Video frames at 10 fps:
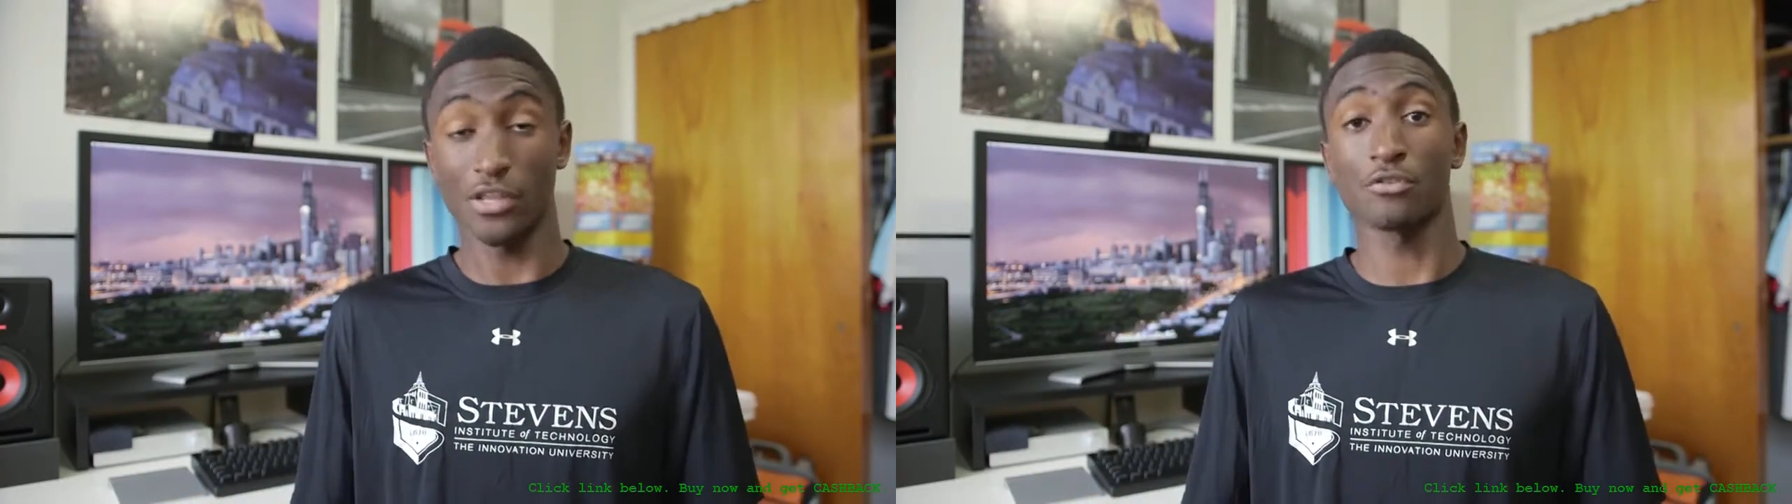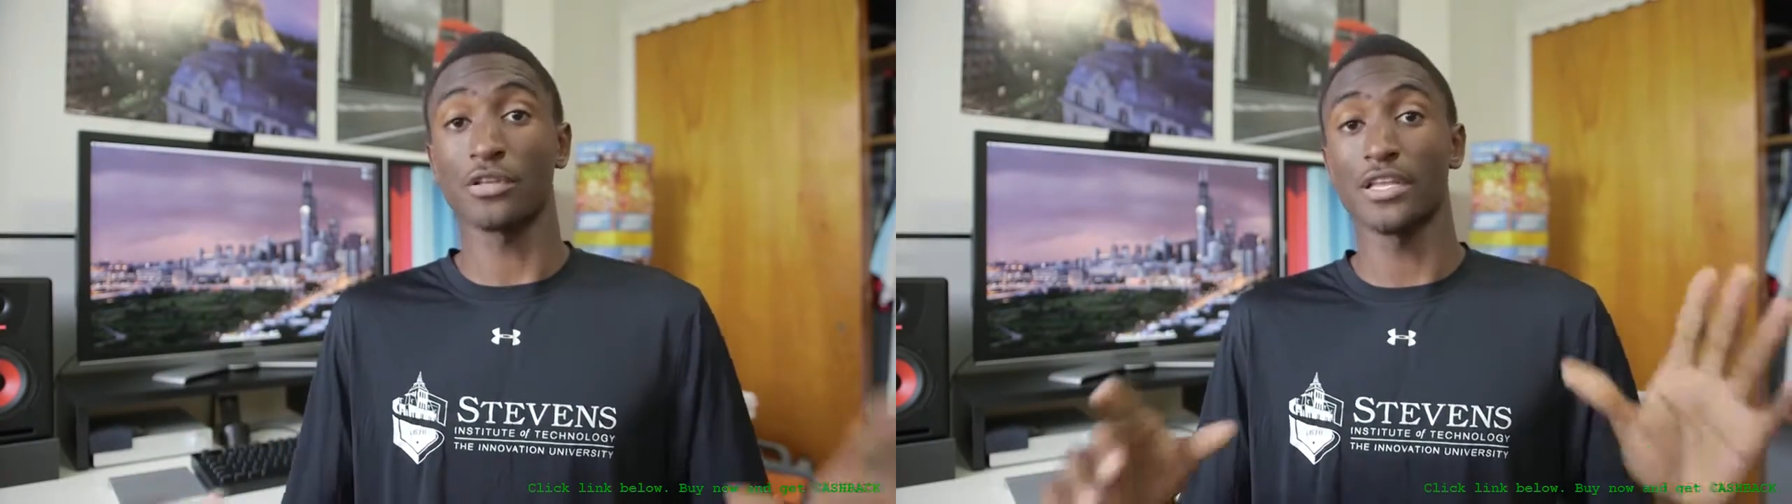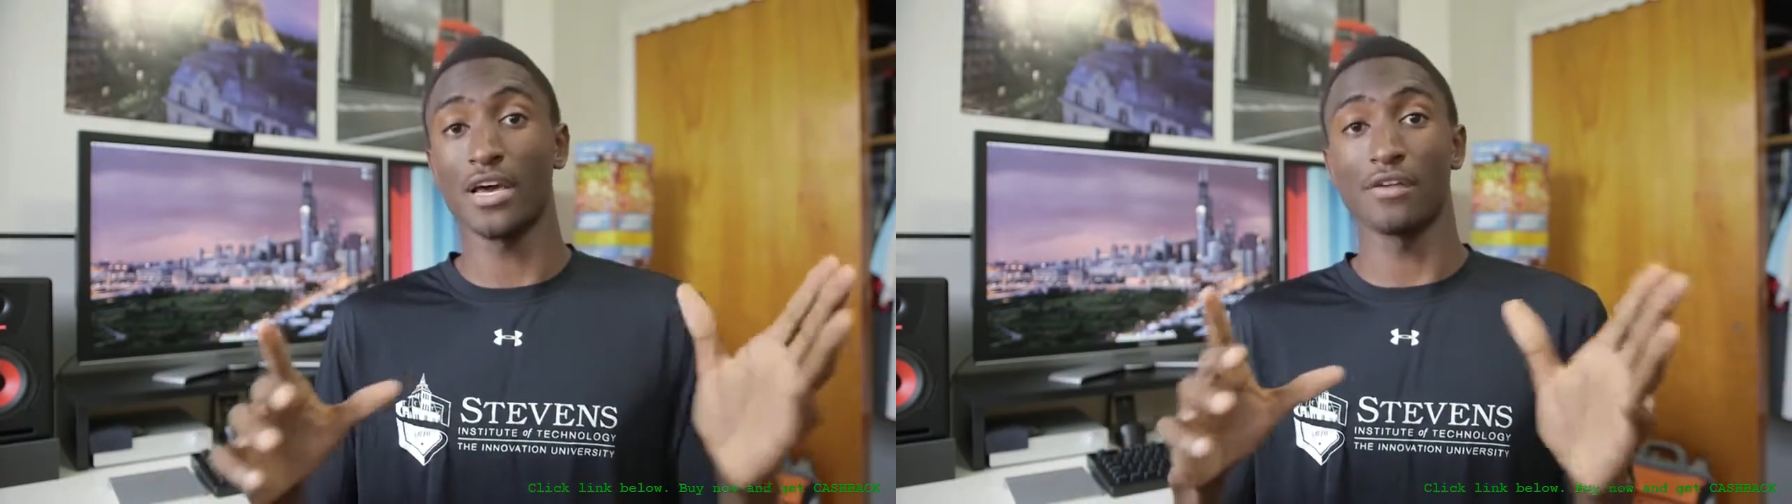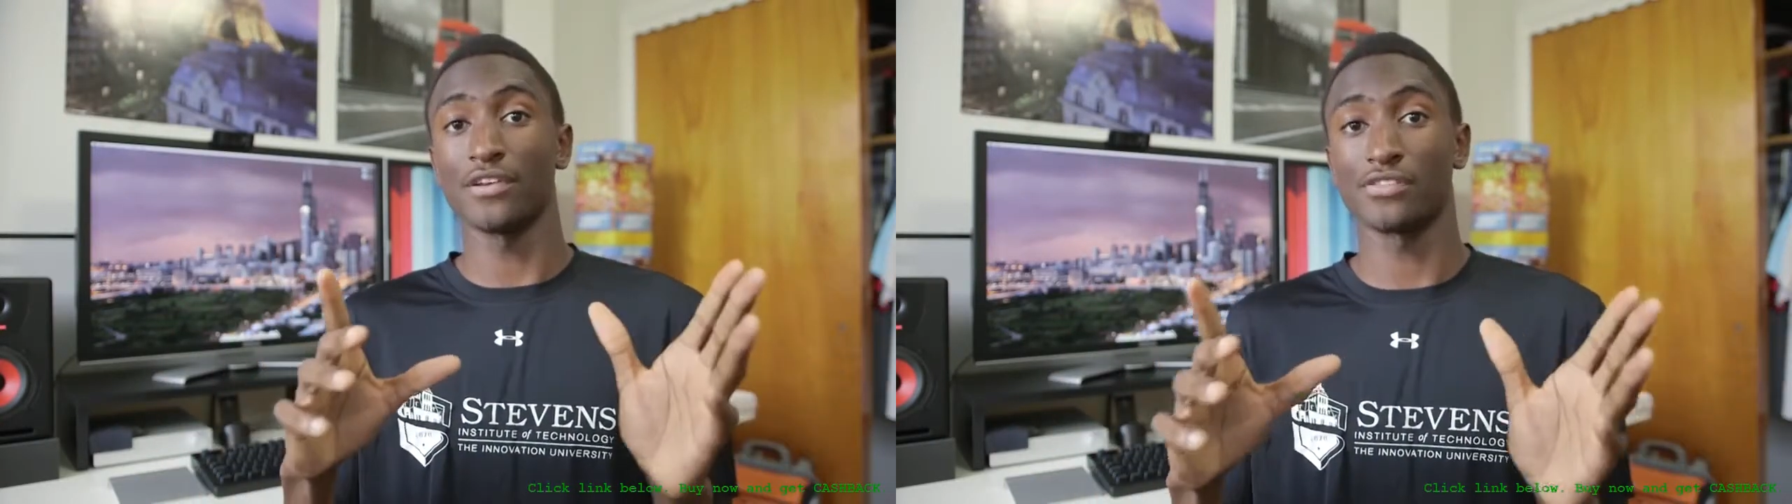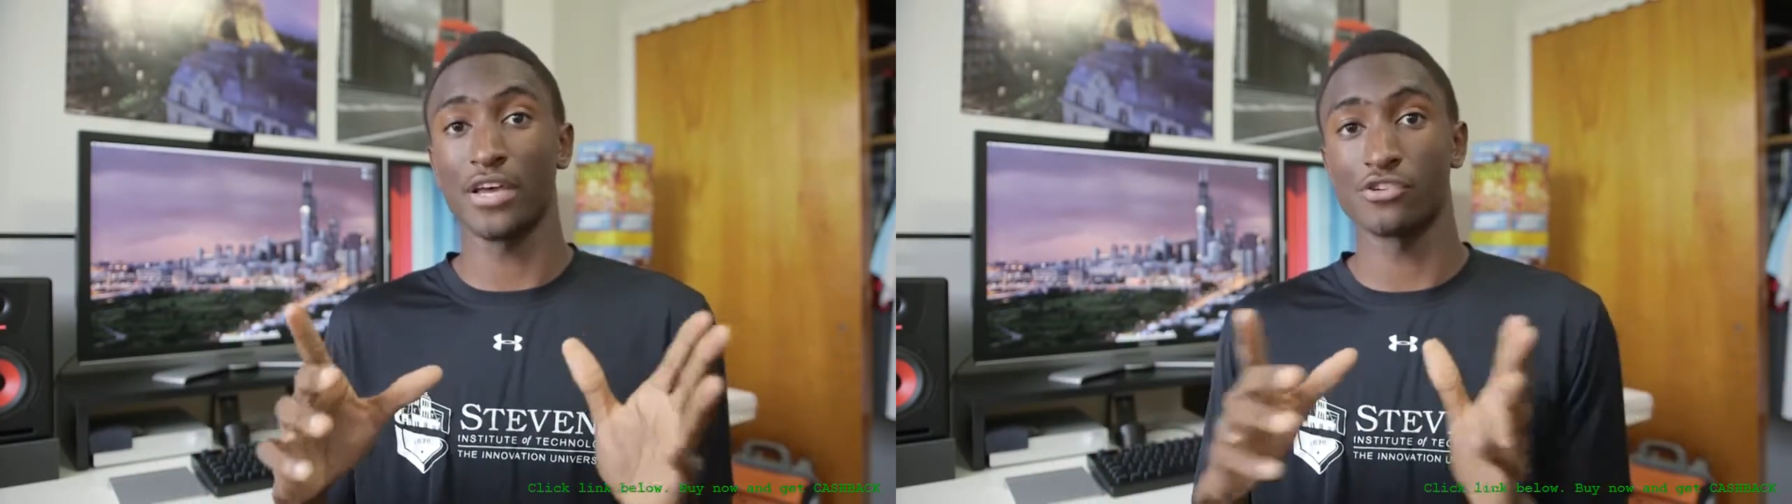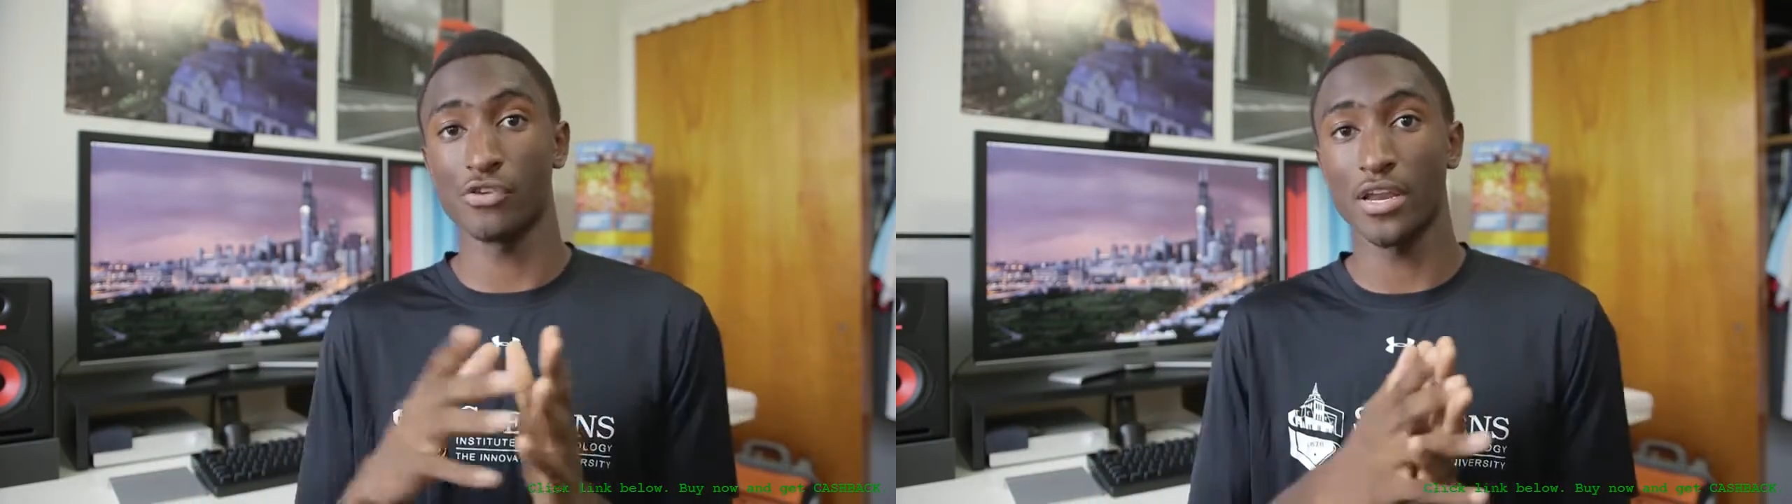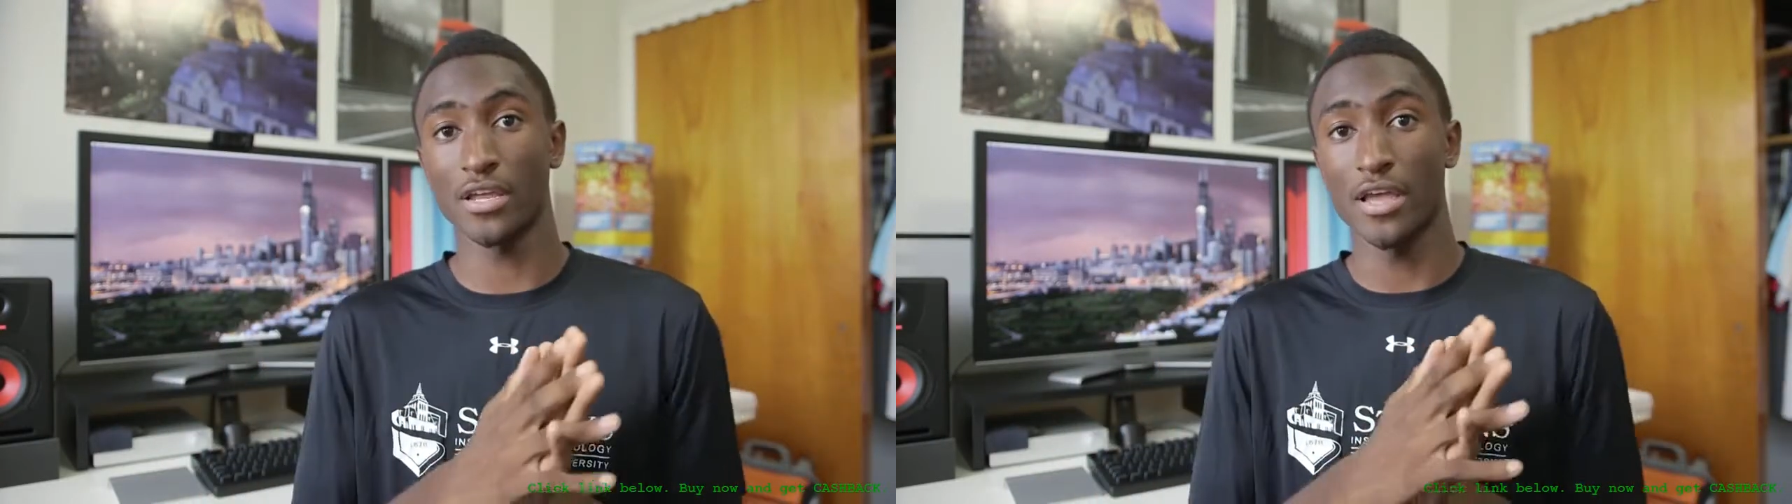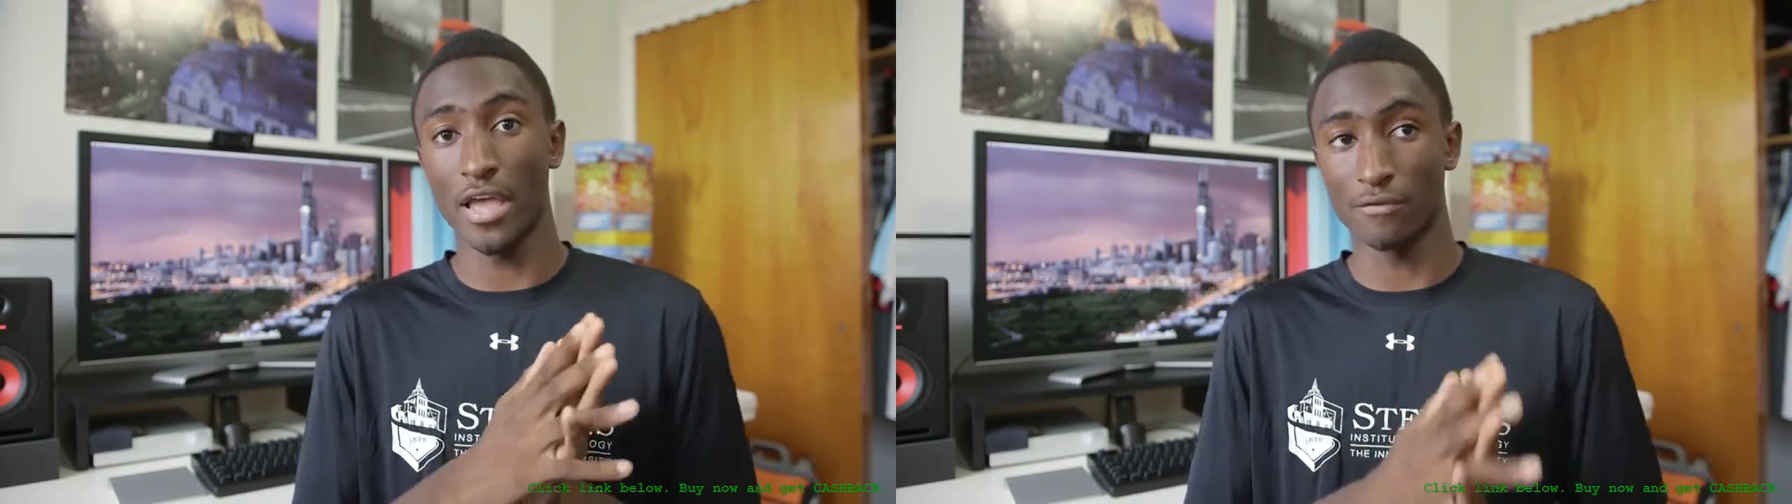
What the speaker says: literally, not even exaggerating,